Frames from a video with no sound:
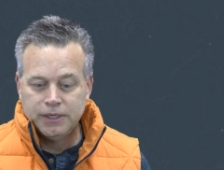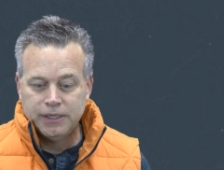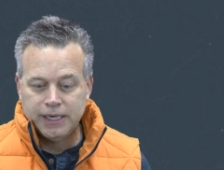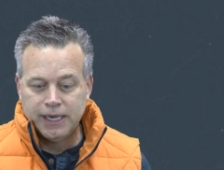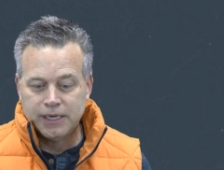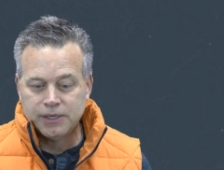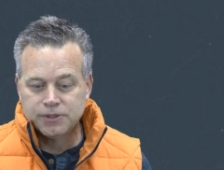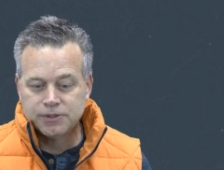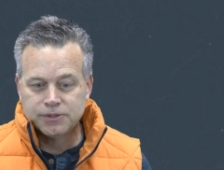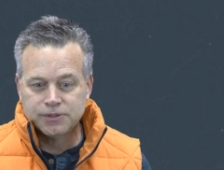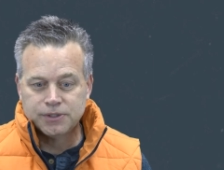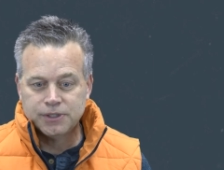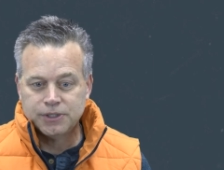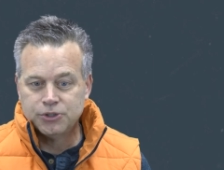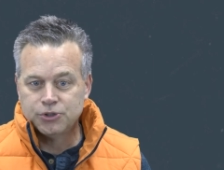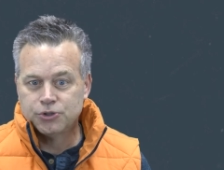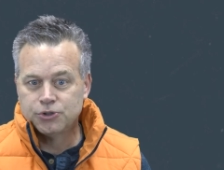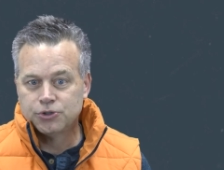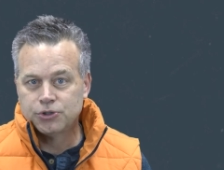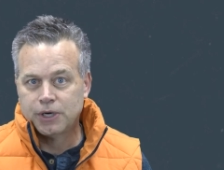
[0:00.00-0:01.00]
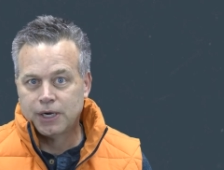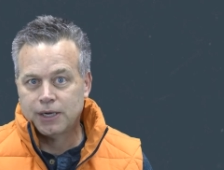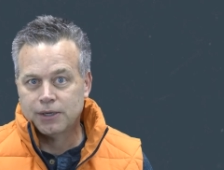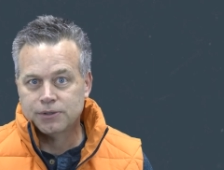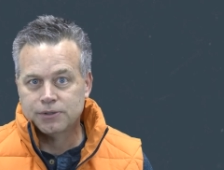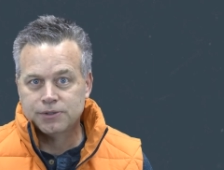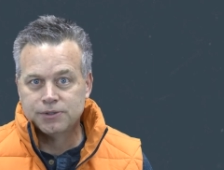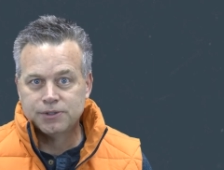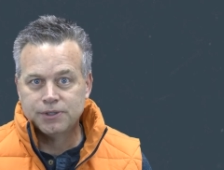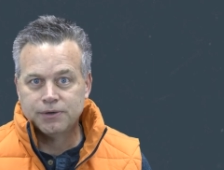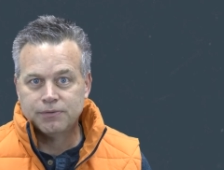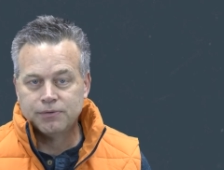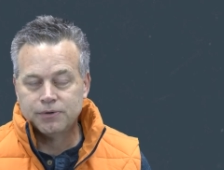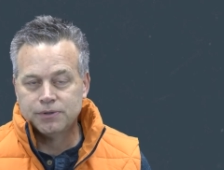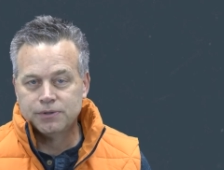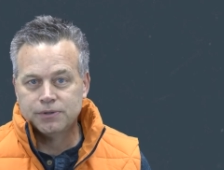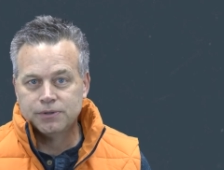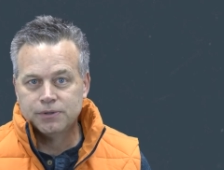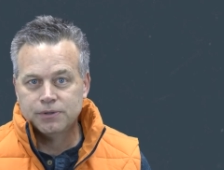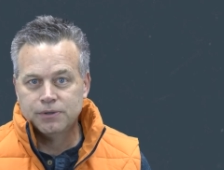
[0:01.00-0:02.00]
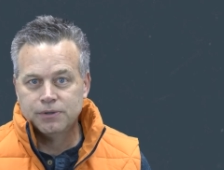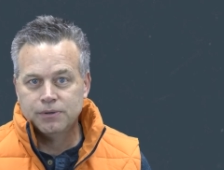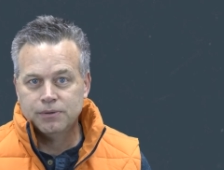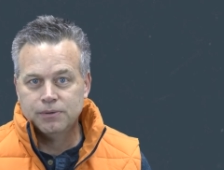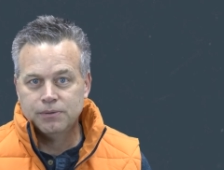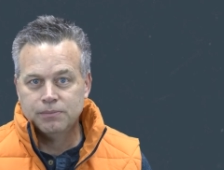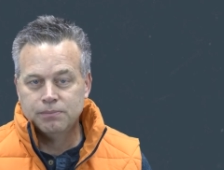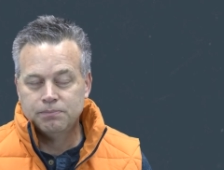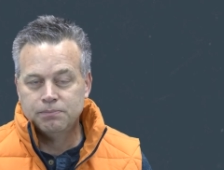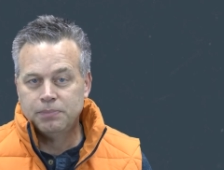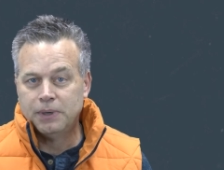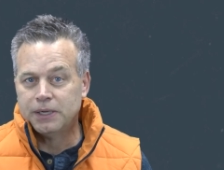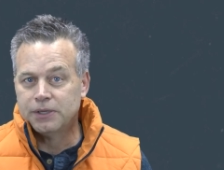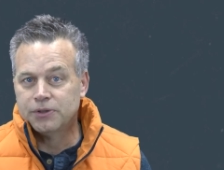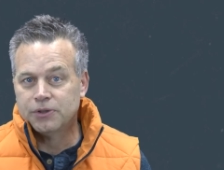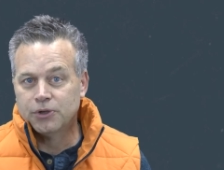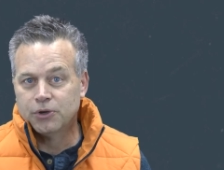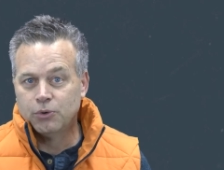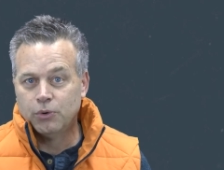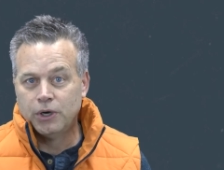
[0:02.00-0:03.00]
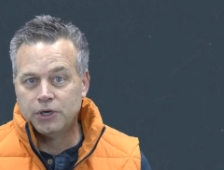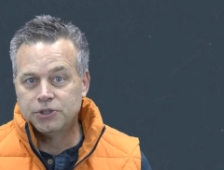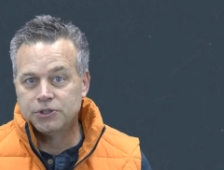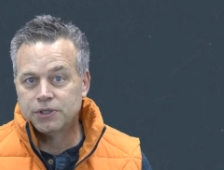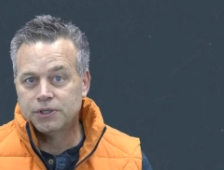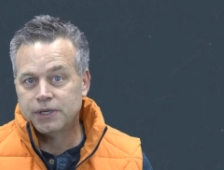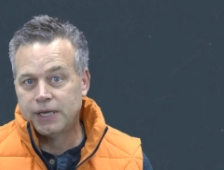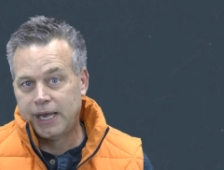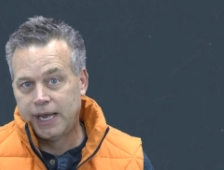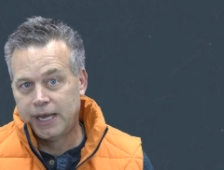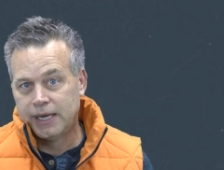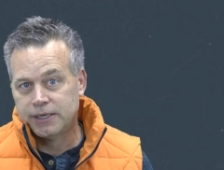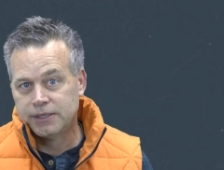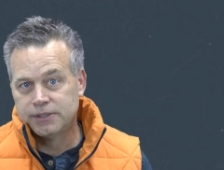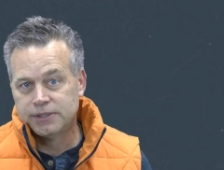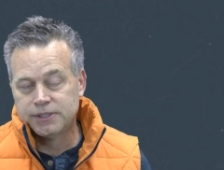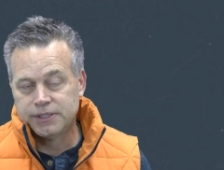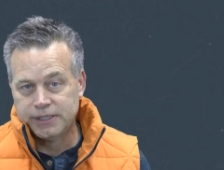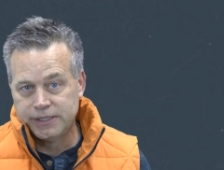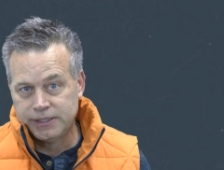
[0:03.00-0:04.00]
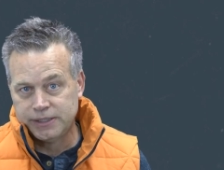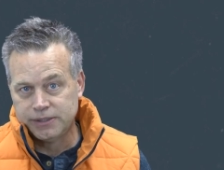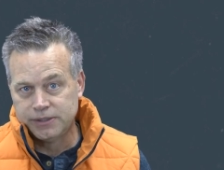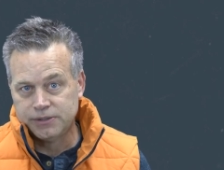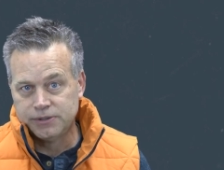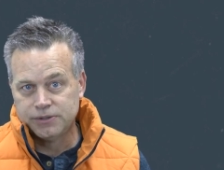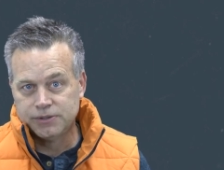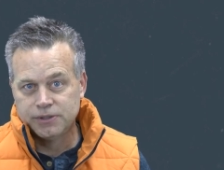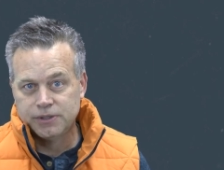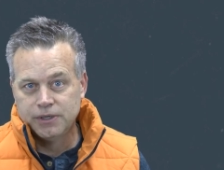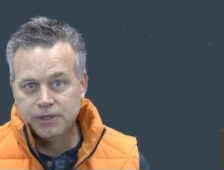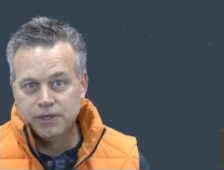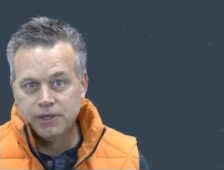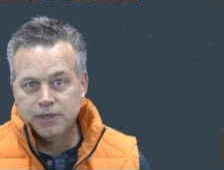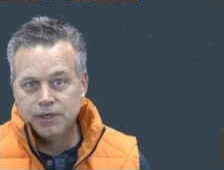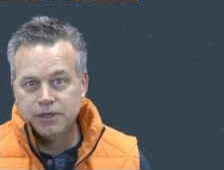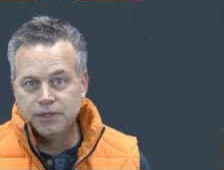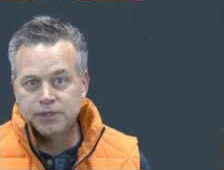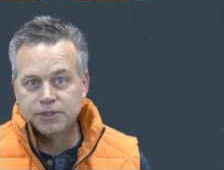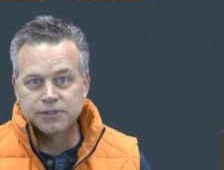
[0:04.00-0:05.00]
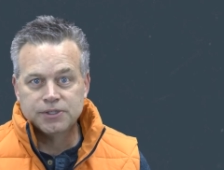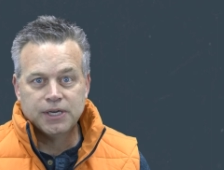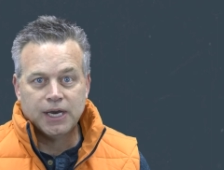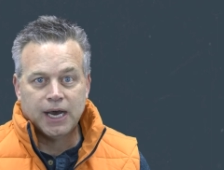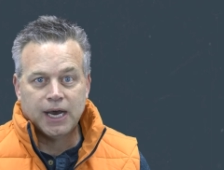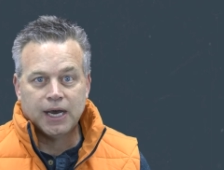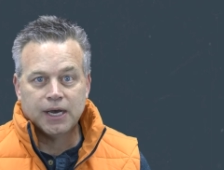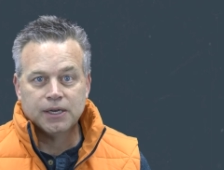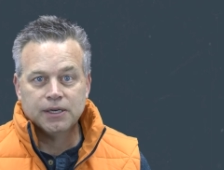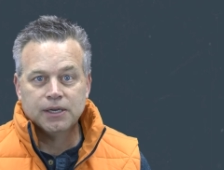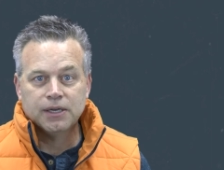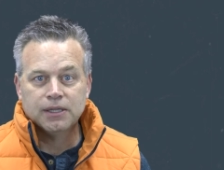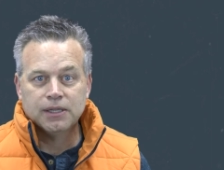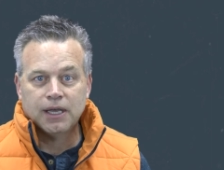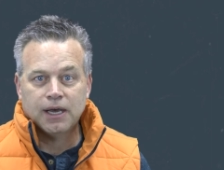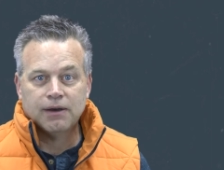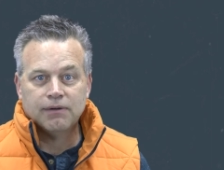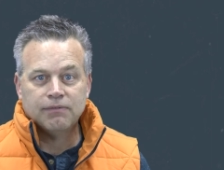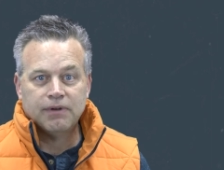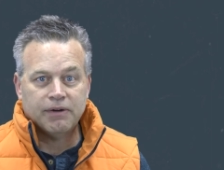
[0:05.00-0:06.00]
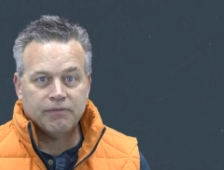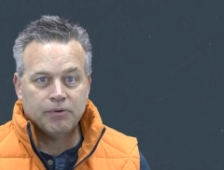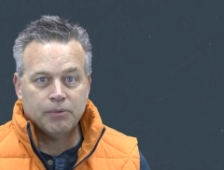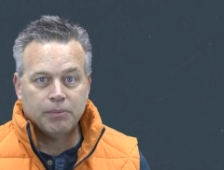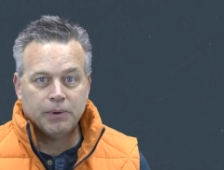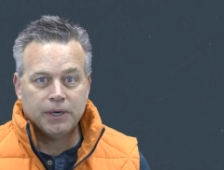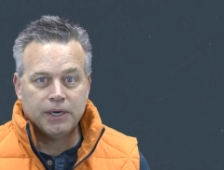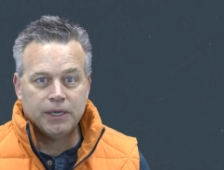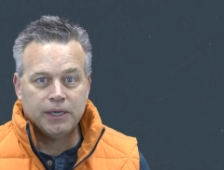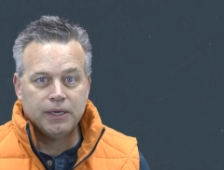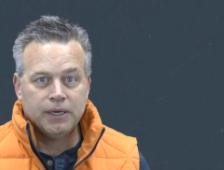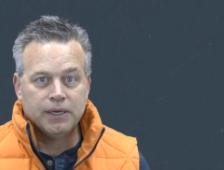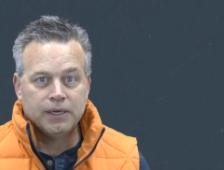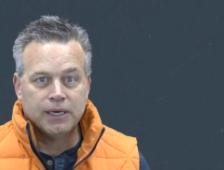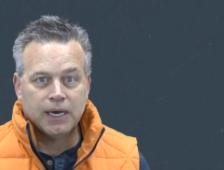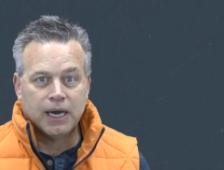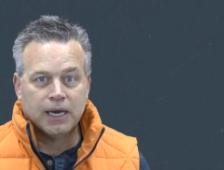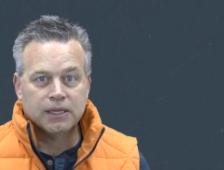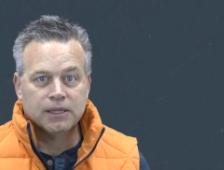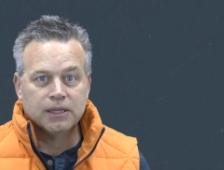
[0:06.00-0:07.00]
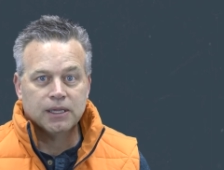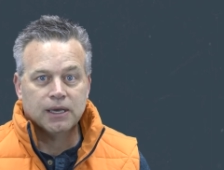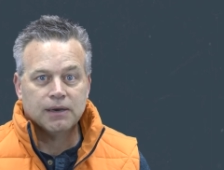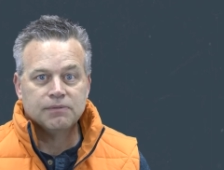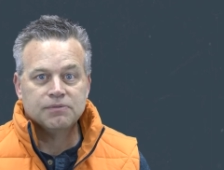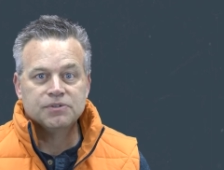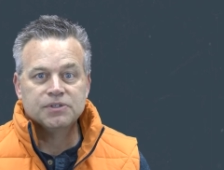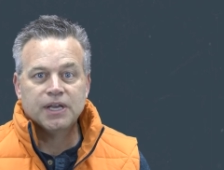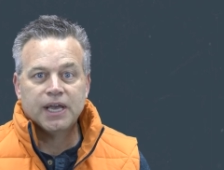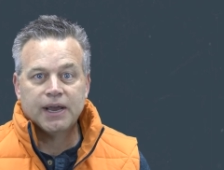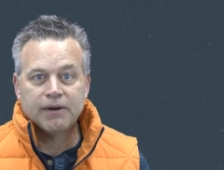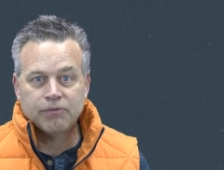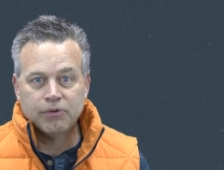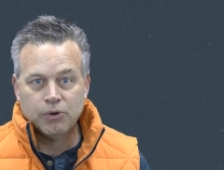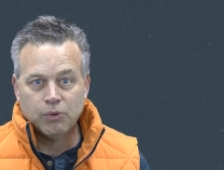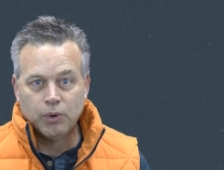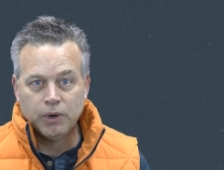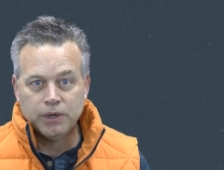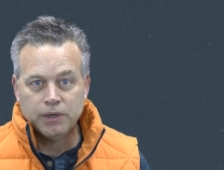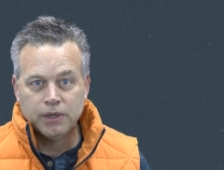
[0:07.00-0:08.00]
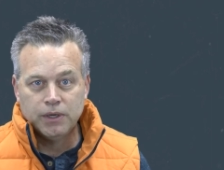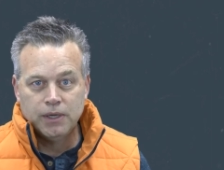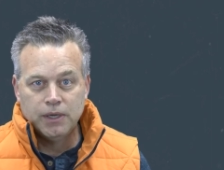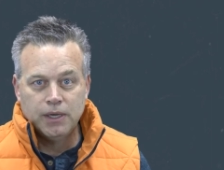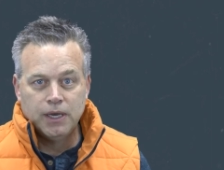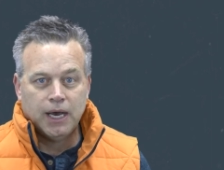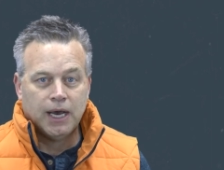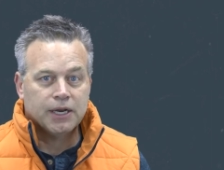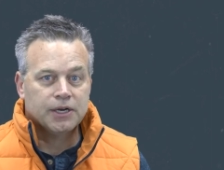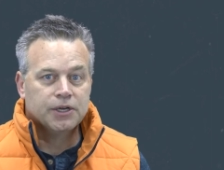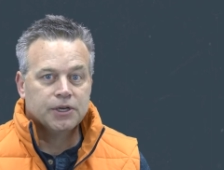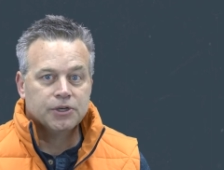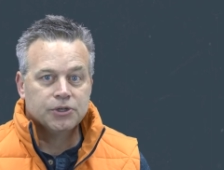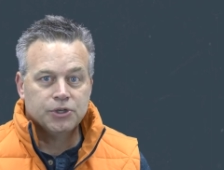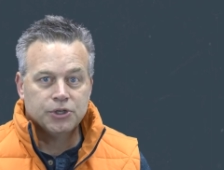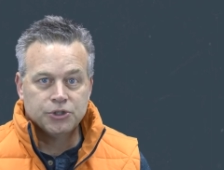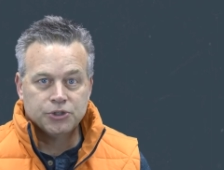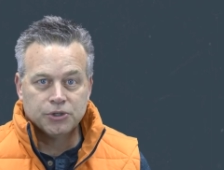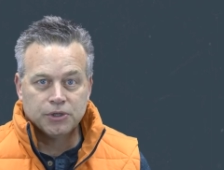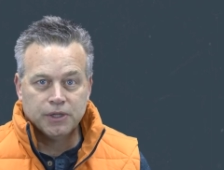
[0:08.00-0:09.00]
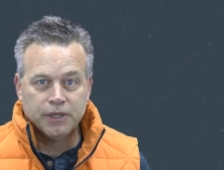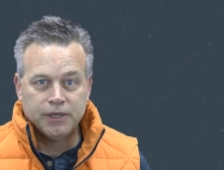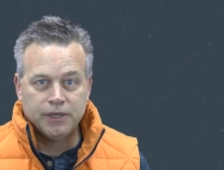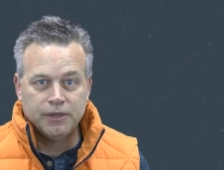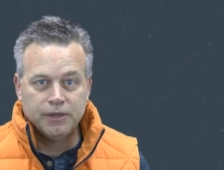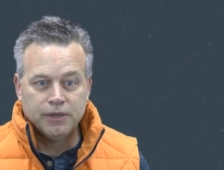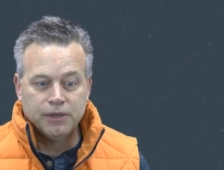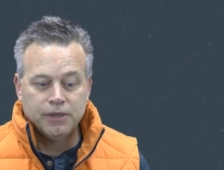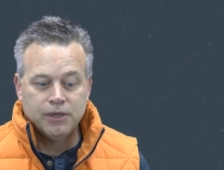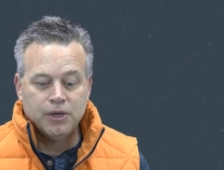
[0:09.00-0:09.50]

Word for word: Yes, each child is different. But the question asked is, does God love everybody? God loves everyone unconditionally,